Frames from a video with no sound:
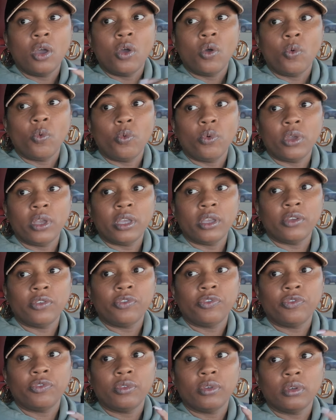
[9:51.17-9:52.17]
with
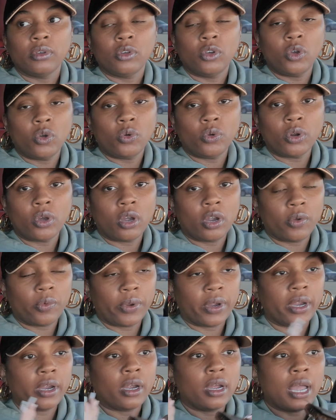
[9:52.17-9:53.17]
gold
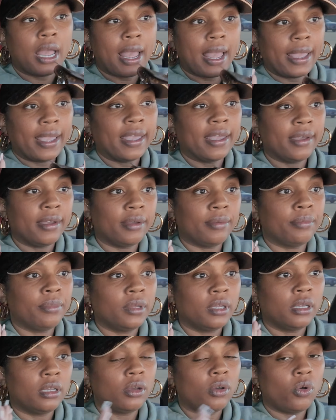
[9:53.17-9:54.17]
hardware. I am
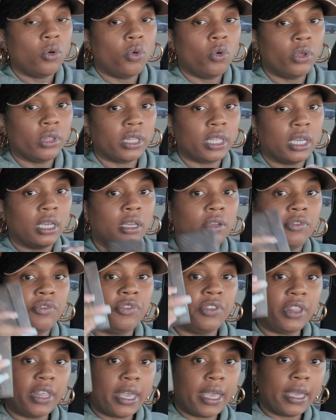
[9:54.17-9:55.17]
on the hunt
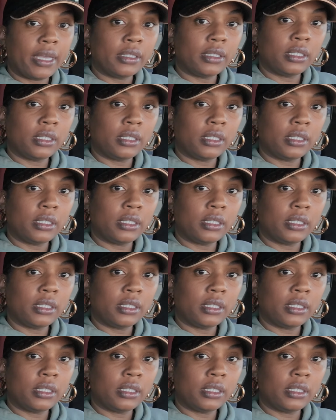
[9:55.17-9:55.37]
for that.